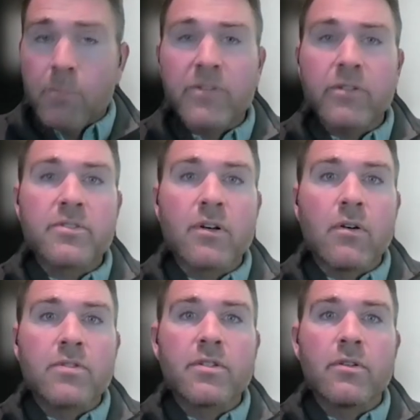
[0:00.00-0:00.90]
But there is
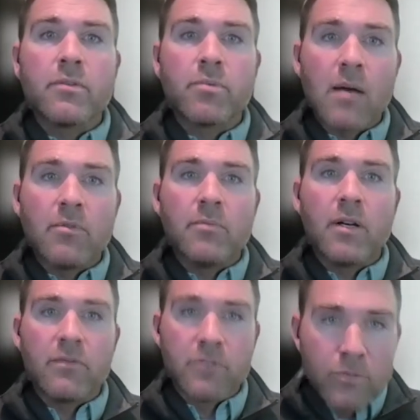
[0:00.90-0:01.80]
also the problem
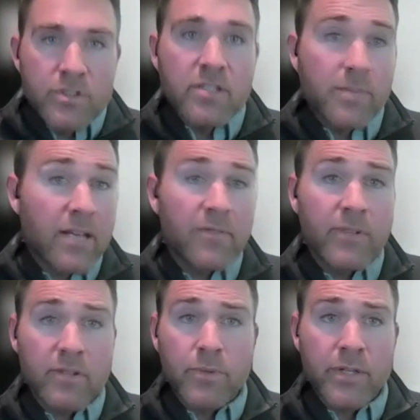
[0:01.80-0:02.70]
of losing the
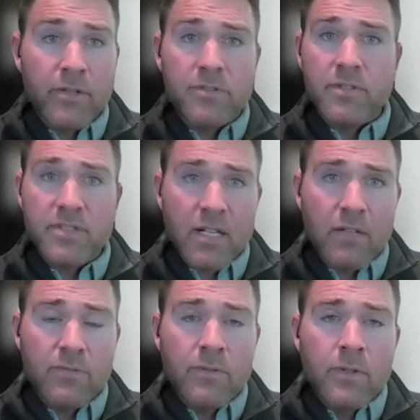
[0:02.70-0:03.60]
benefit of the precursor
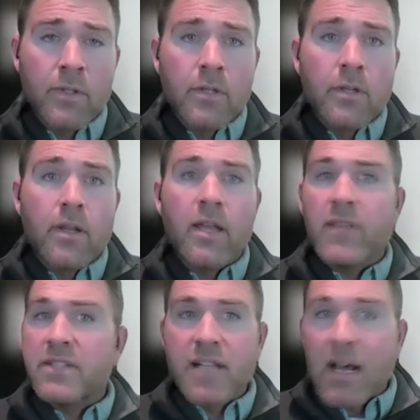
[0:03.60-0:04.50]
itself.
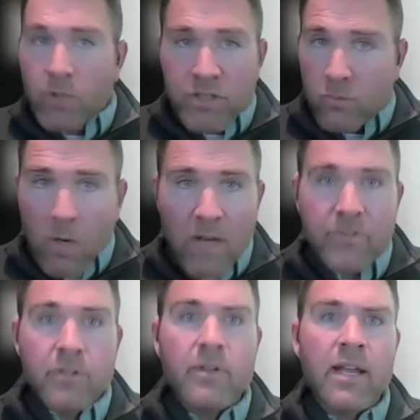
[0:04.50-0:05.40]
And that's not what you want.
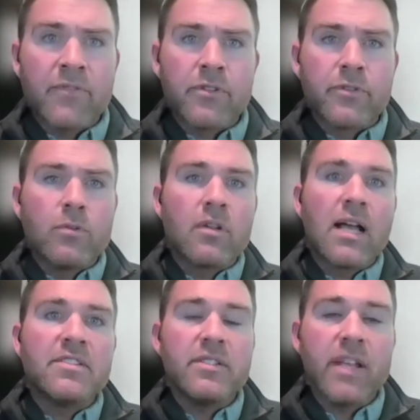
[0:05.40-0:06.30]
If you're
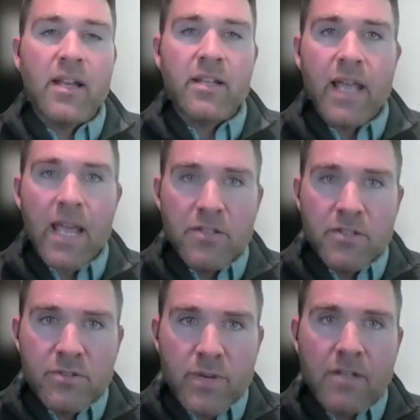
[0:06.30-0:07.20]
utilizing
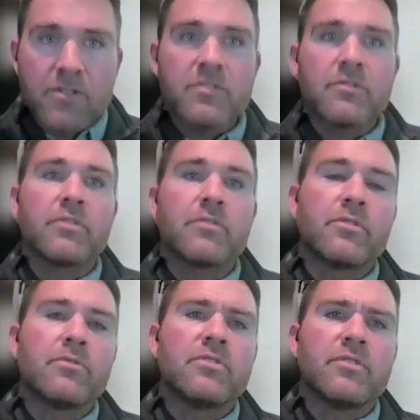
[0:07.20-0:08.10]
anti-aging strategies or you're
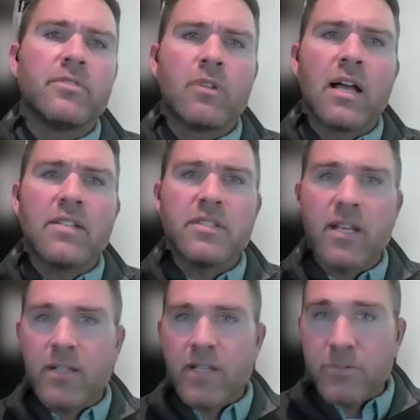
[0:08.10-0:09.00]
utilizing
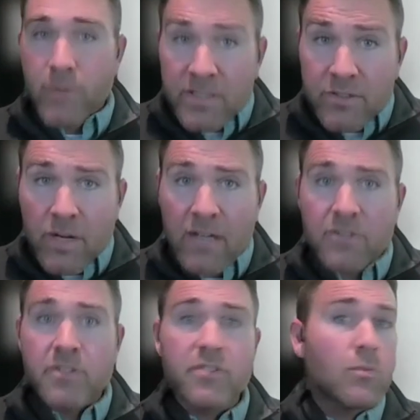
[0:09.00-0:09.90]
anti-stress
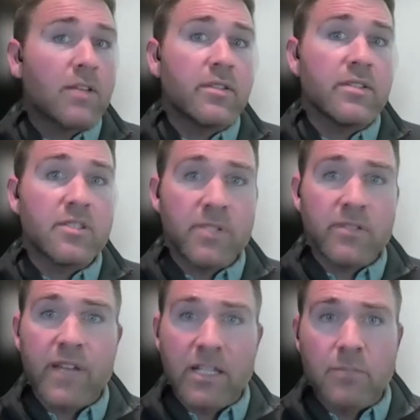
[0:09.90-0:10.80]
strategies, you want these to be
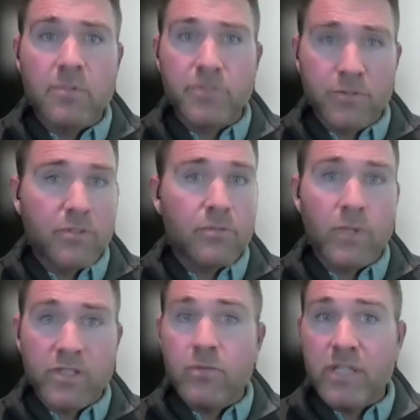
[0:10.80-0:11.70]
available to you
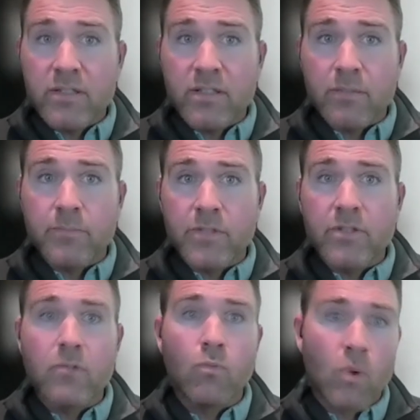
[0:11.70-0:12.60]
when you need them. You
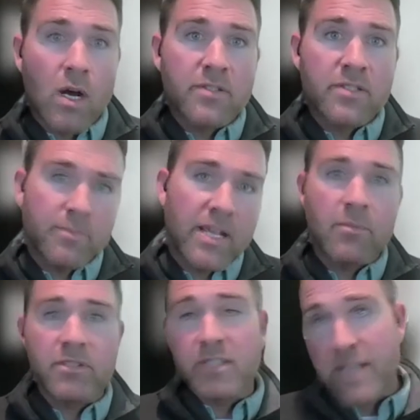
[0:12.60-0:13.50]
don't want to be
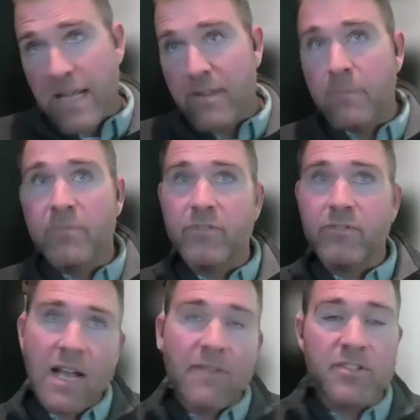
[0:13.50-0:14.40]
able to take them for
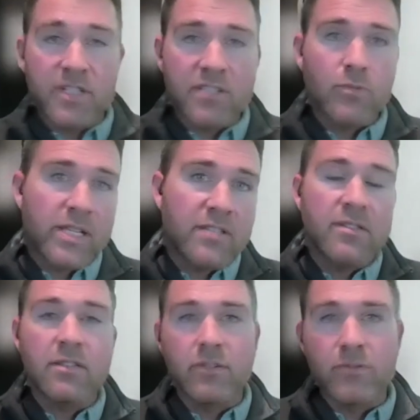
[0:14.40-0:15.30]
5 or 6 weeks
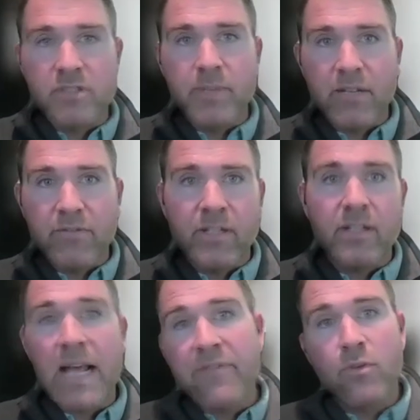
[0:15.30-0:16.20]
and then lose the benefit
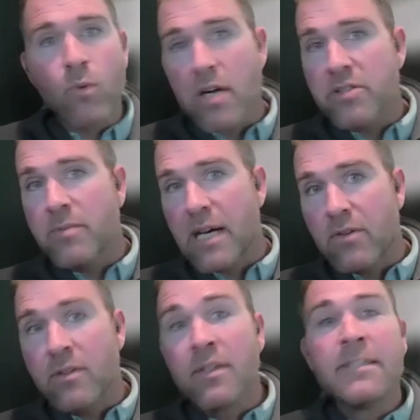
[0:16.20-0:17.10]
and have to wash them
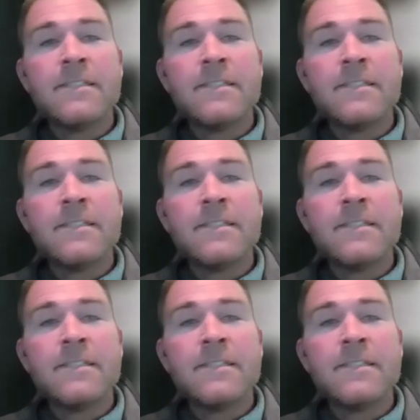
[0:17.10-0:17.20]
out.